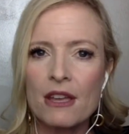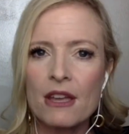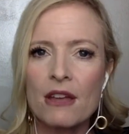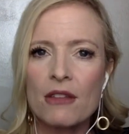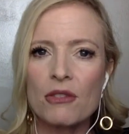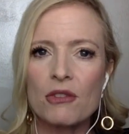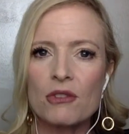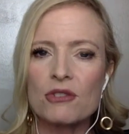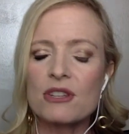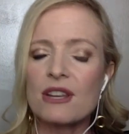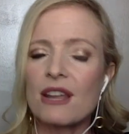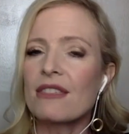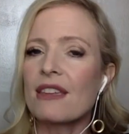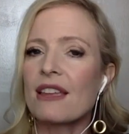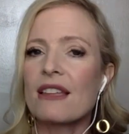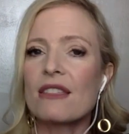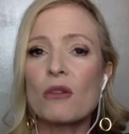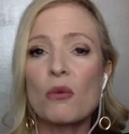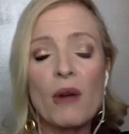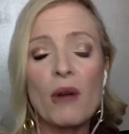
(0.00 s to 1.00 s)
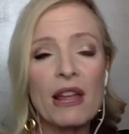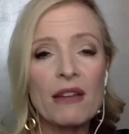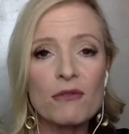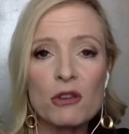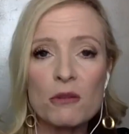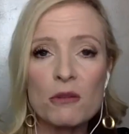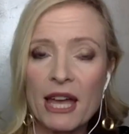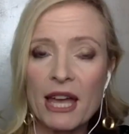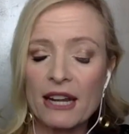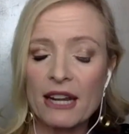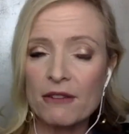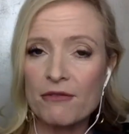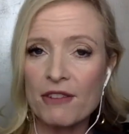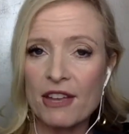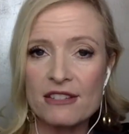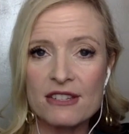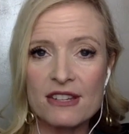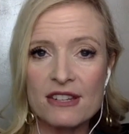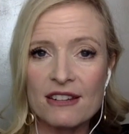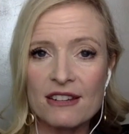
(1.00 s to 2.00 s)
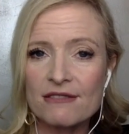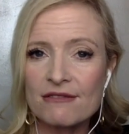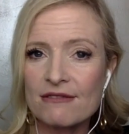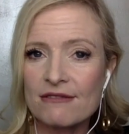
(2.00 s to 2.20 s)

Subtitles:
There's nothing in the way of you manifesting.